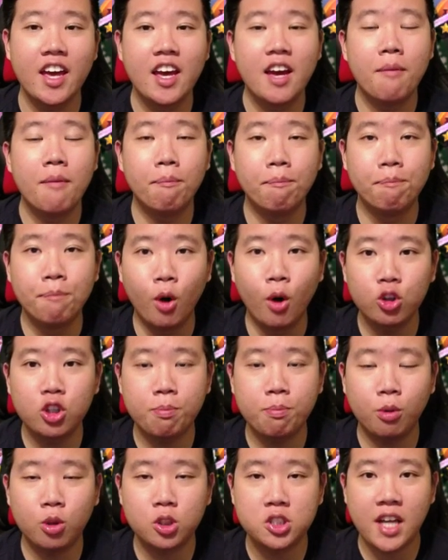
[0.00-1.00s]

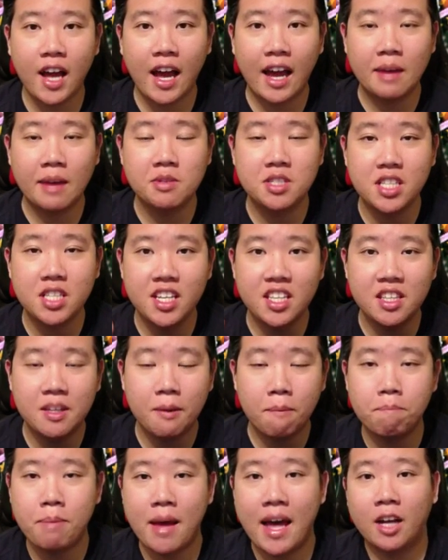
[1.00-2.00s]
multiple times in the
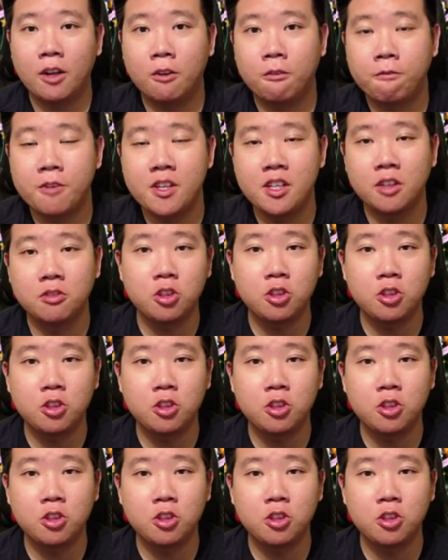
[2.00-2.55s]
battlefield.